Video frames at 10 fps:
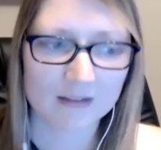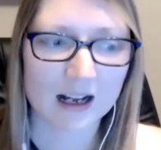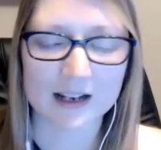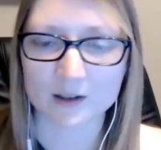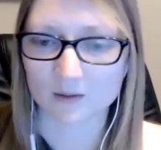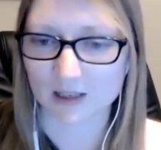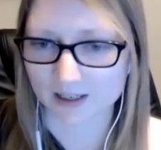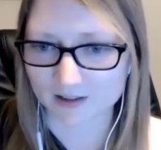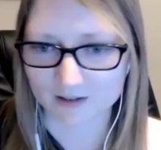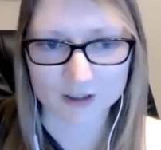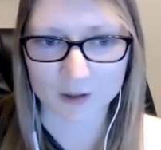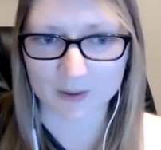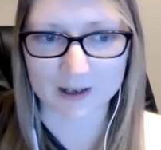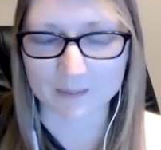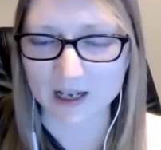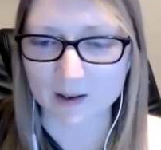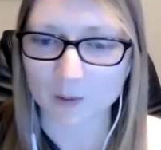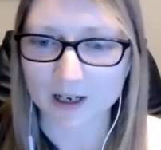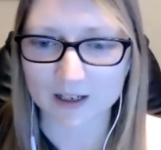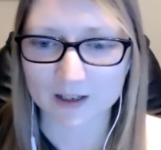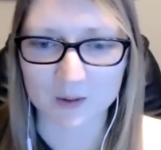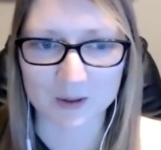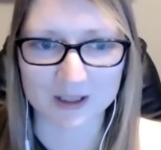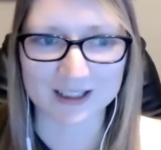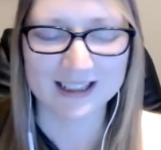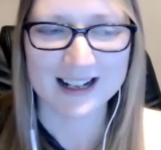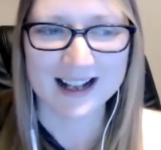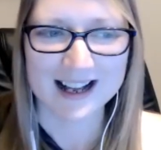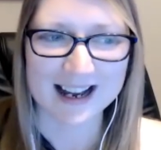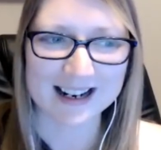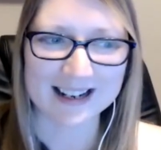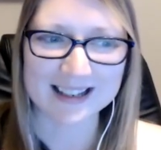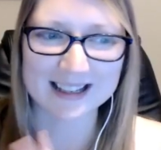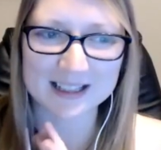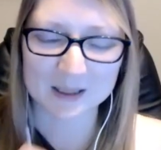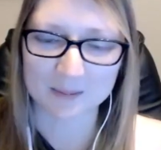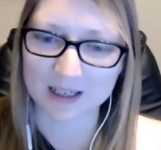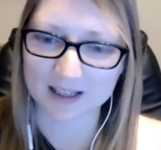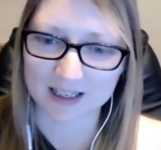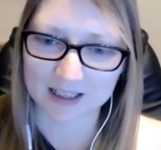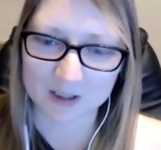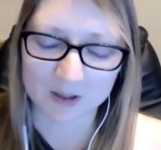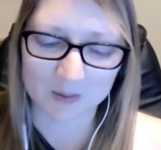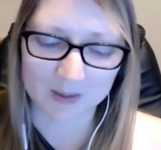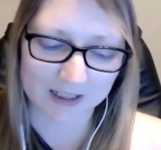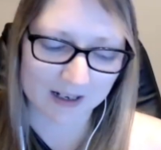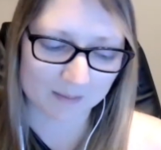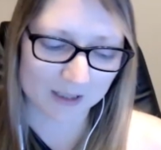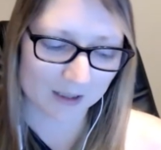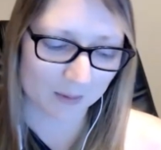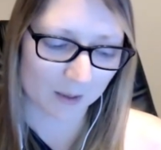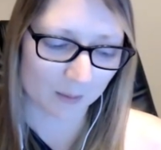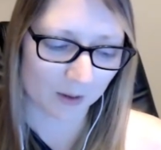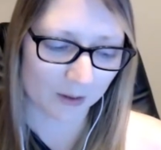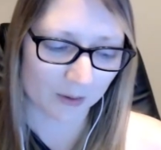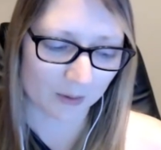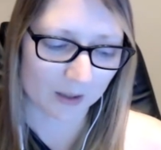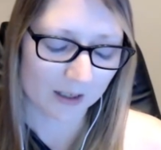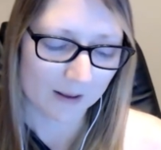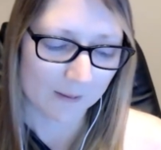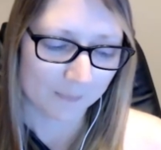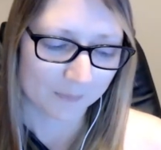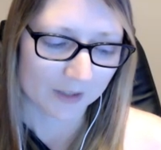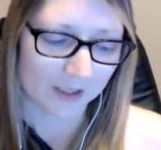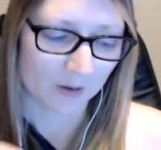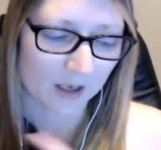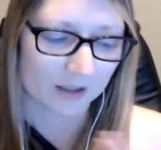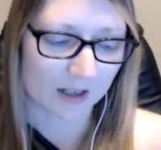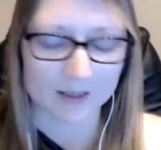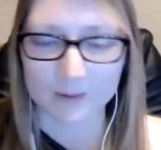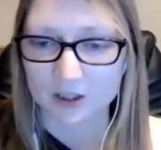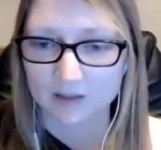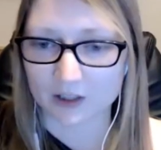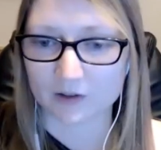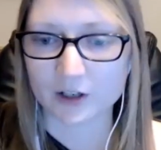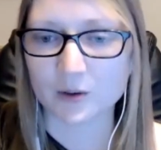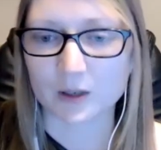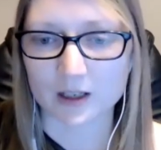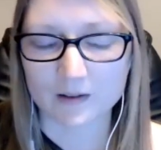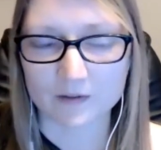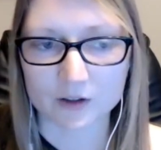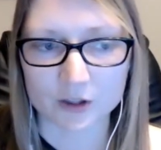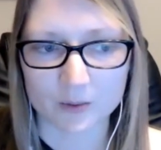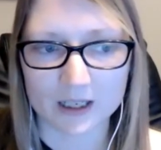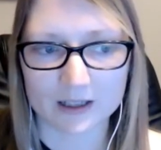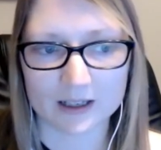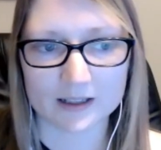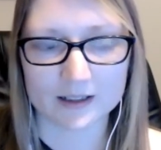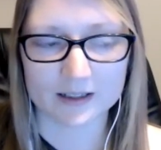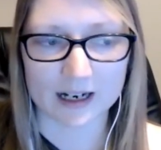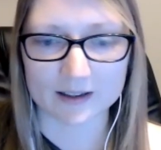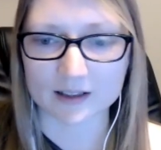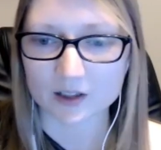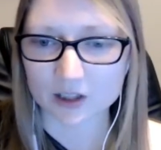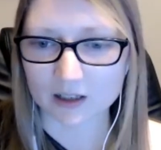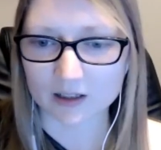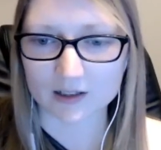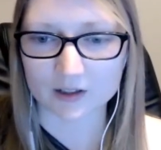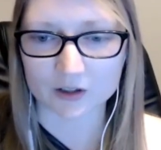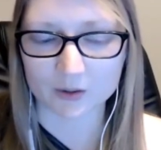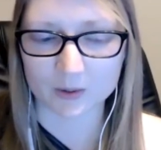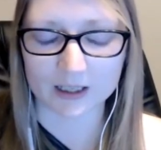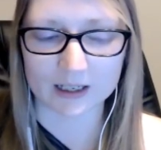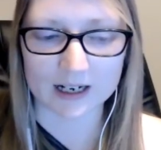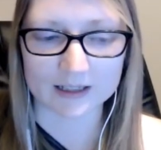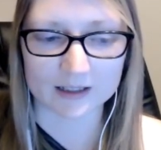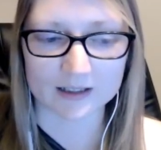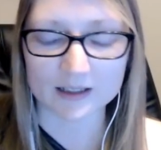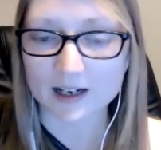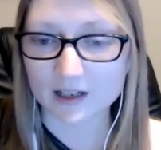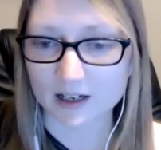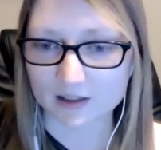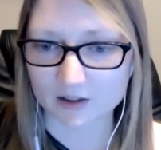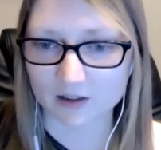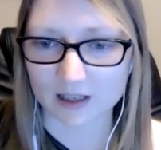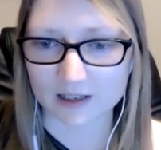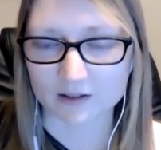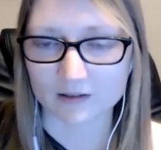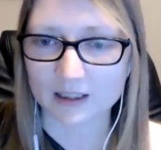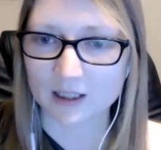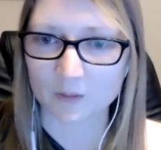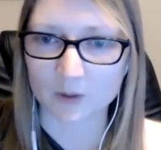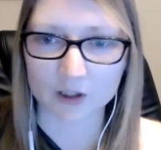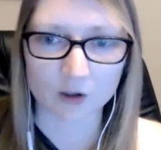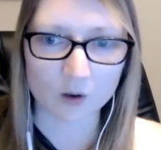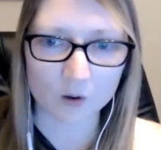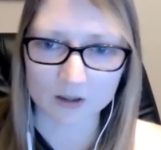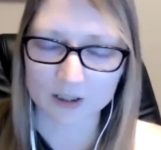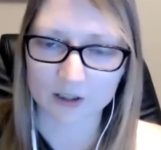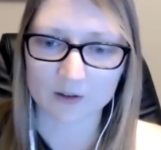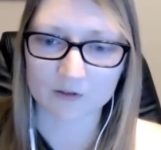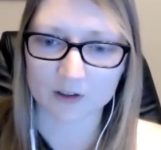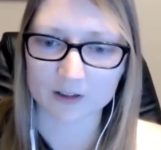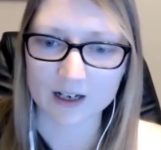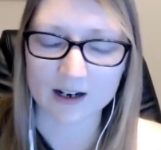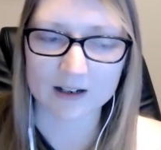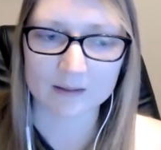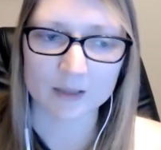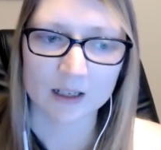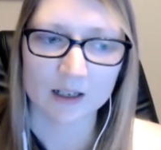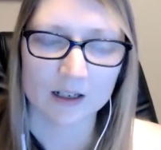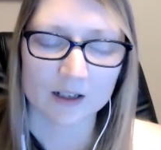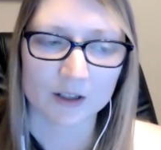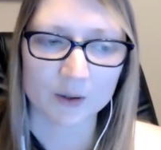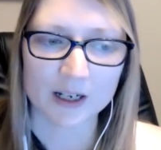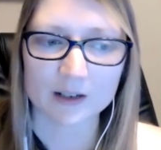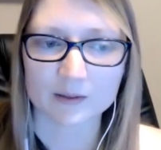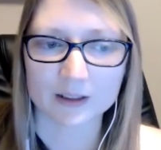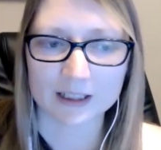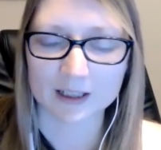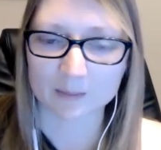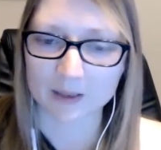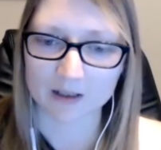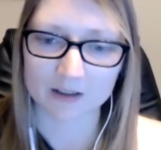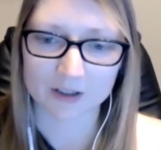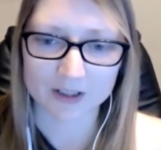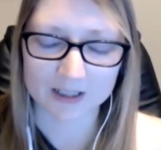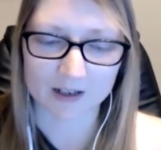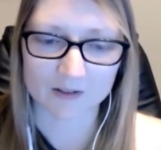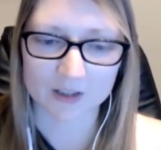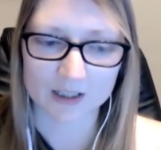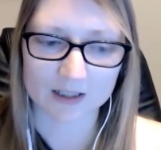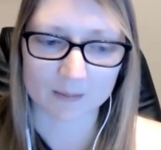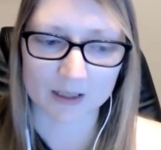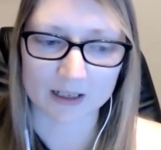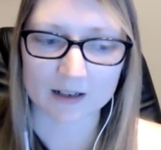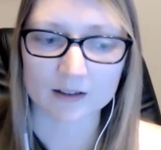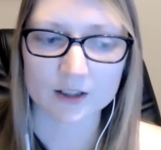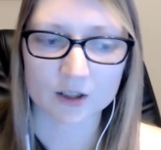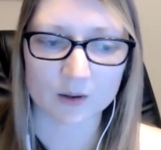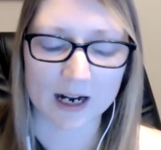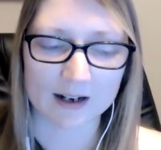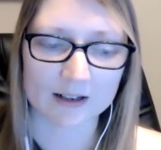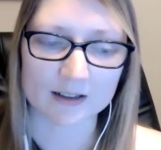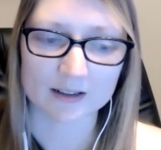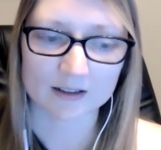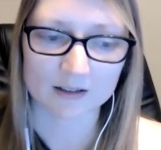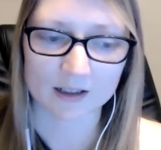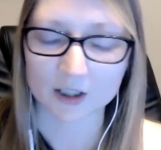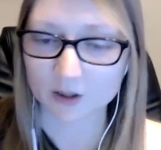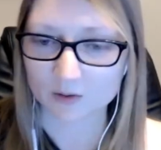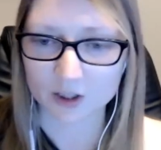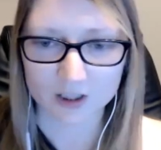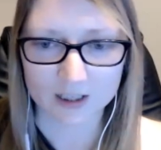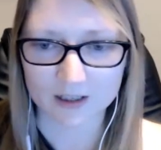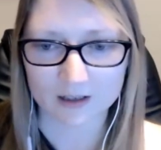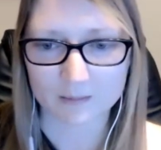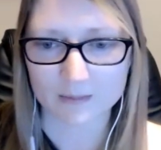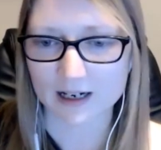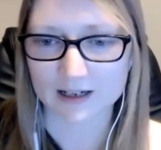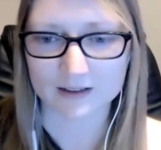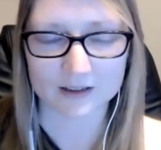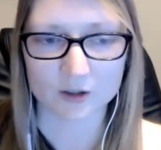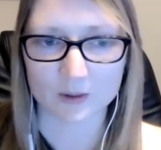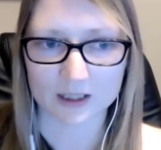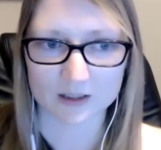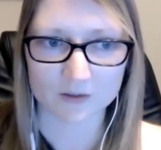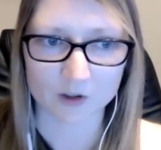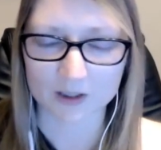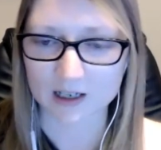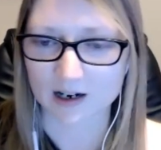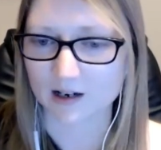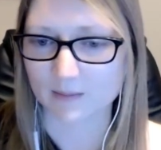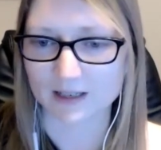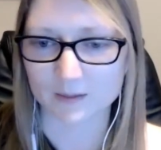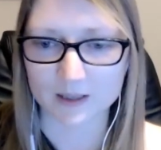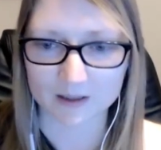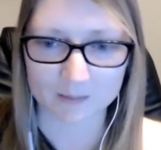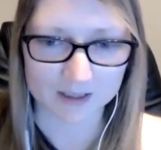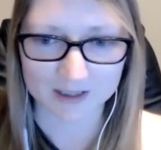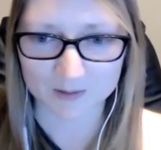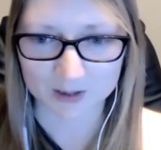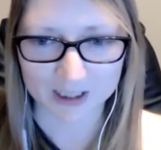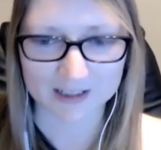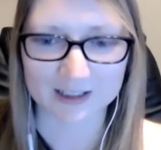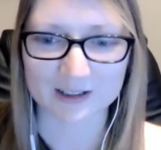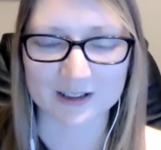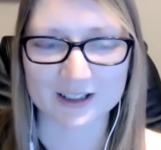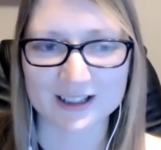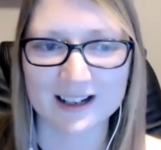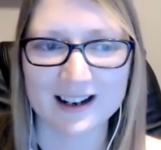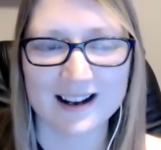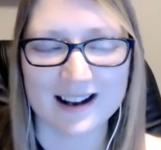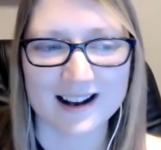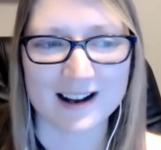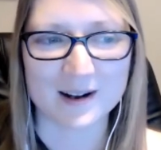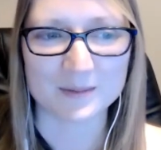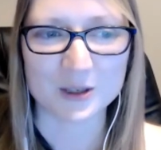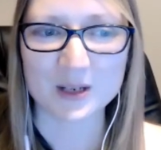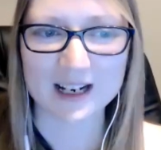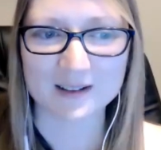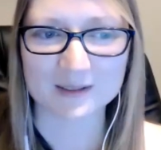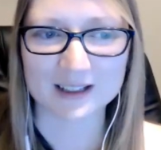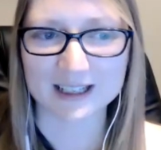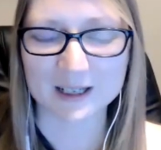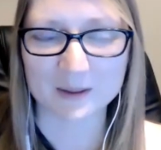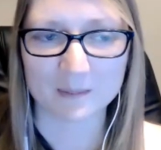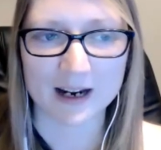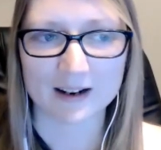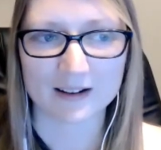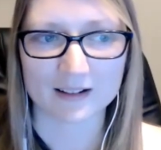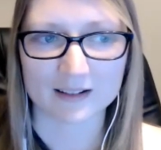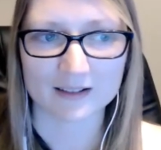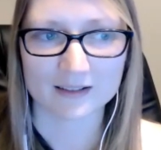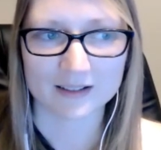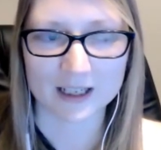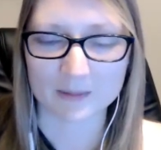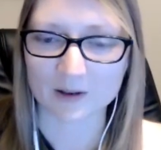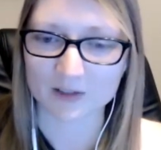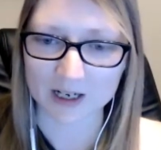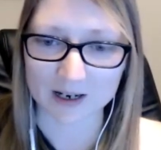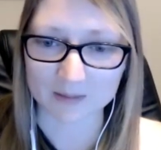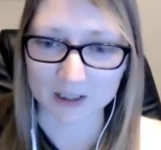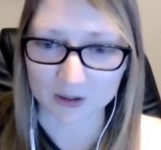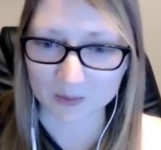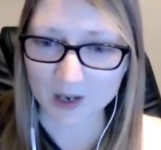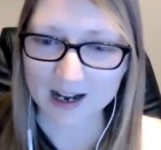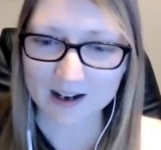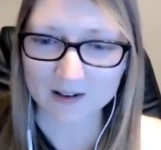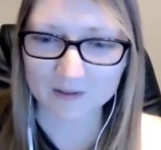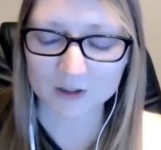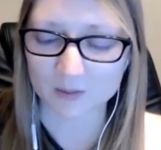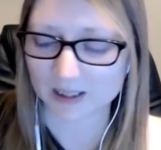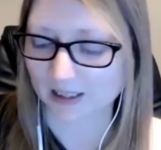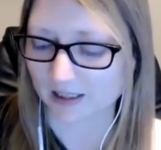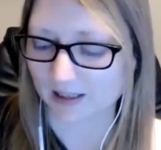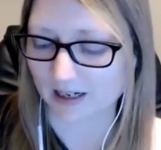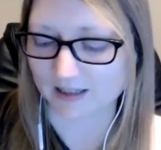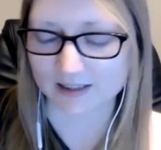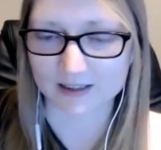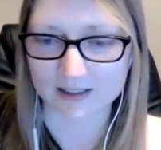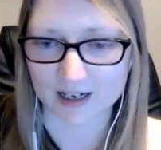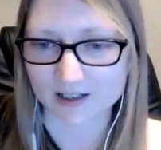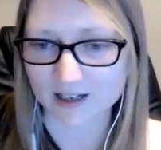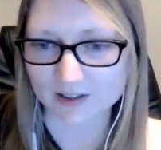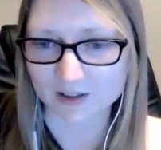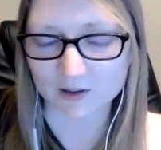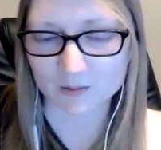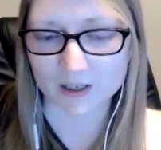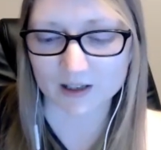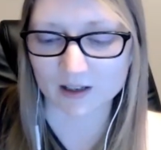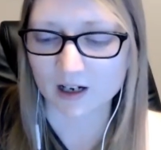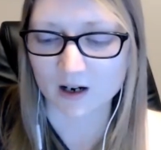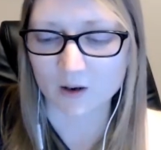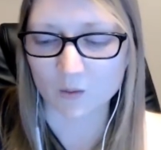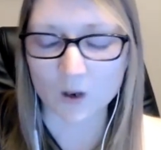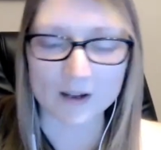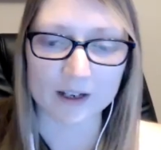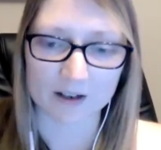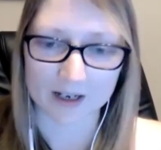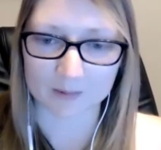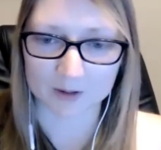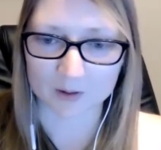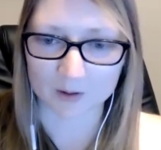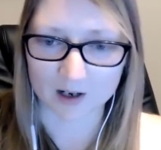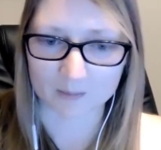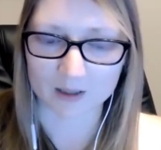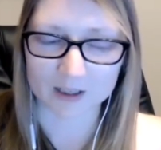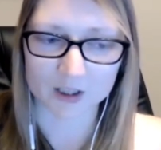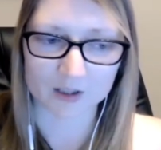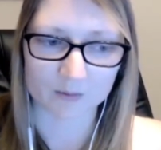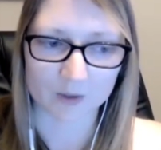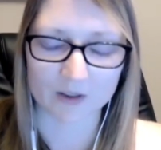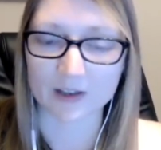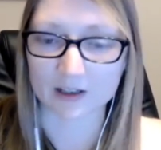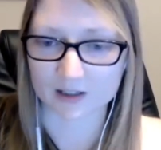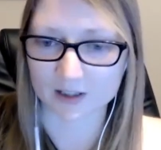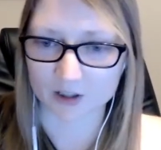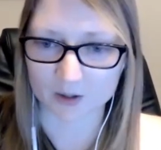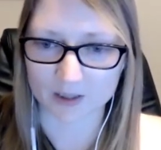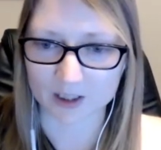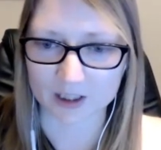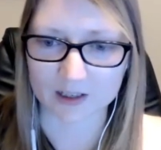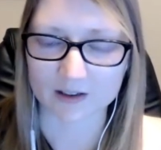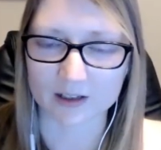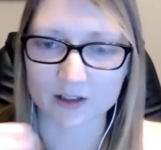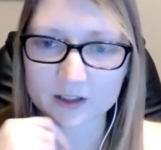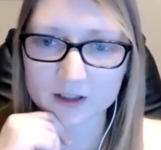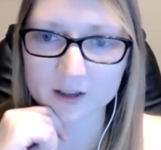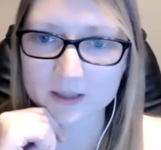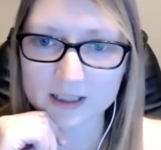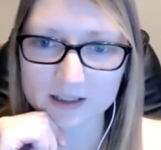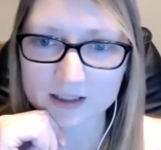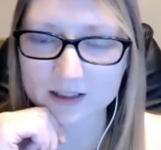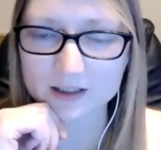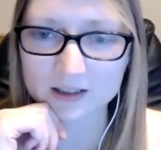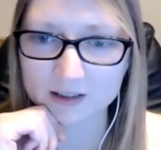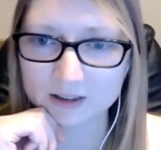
I don't like showing up that way. Or I, I think that's a big thing too, when it comes to people who, you know, are, especially if they're newer, if they're doing this at the start and you're doing it as a side hustle and with the goal to go full time, you can't really compare yourself to somebody else who has a huge team, ha- is doing this full time, has been in business for ten years. Um, you can't really compare the amount of time that you have doing it as a side hustle with what they're able to accomplish with their situation and their circumstances.